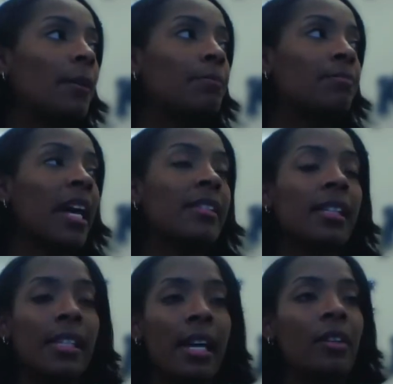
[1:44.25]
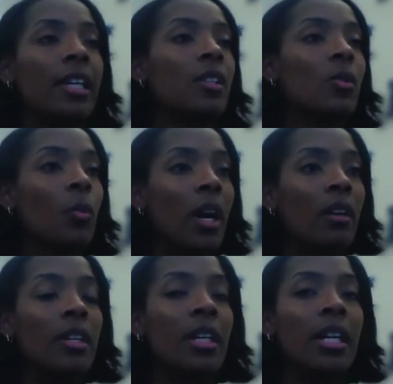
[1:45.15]
Essex County as
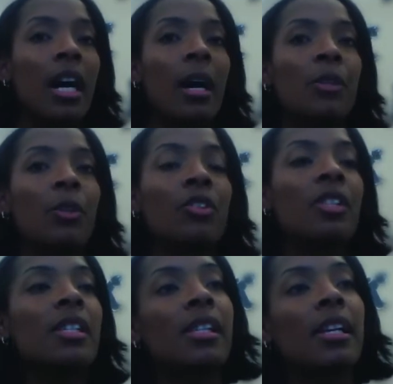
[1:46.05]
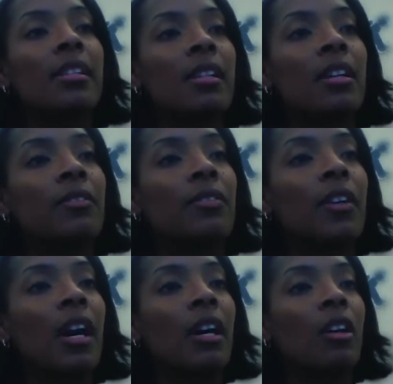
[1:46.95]
well. So there's a sense of
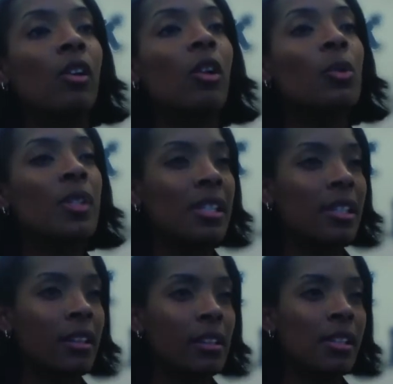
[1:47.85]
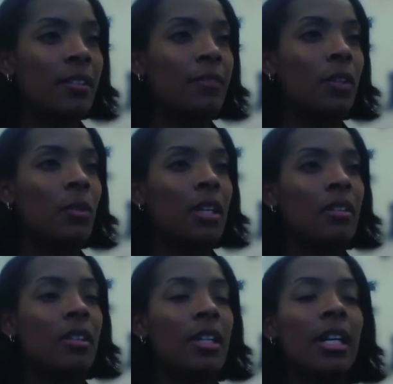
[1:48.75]
close-knitness, if you
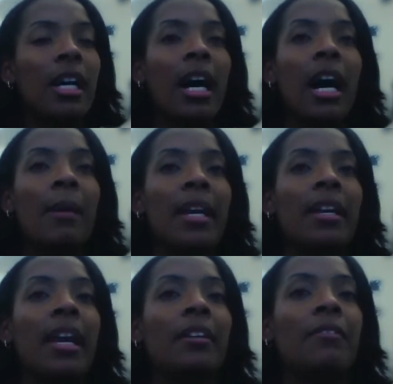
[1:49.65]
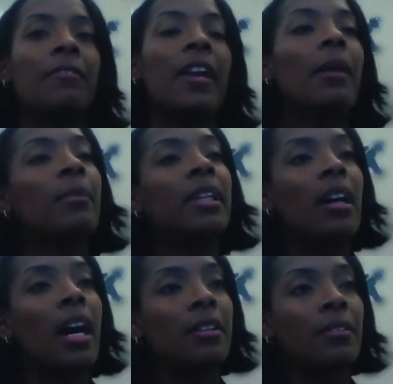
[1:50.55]
will, and a family
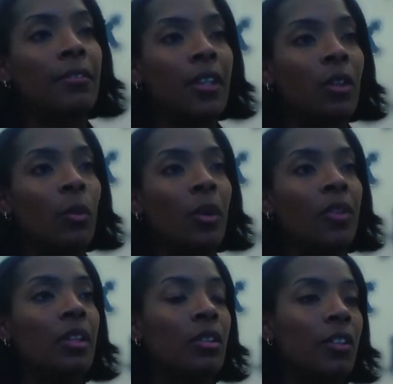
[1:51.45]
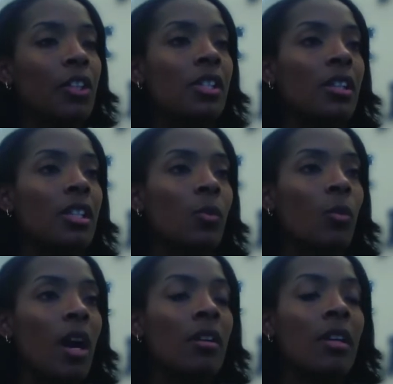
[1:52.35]
kind of feel with the university as
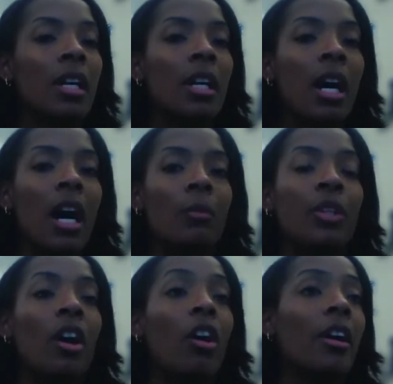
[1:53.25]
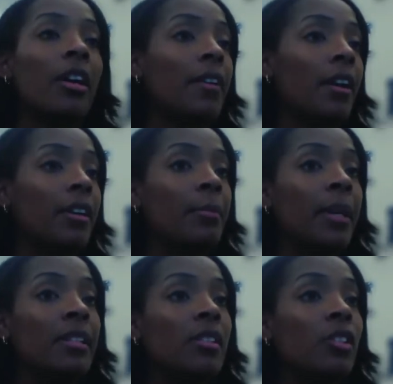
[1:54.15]
well. We are a very
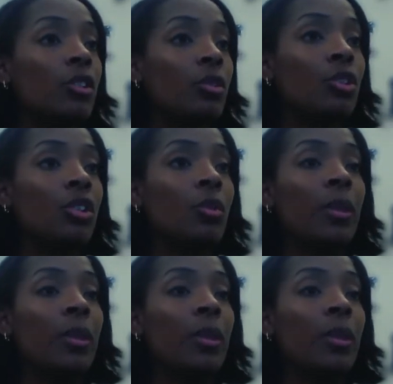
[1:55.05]
big institution.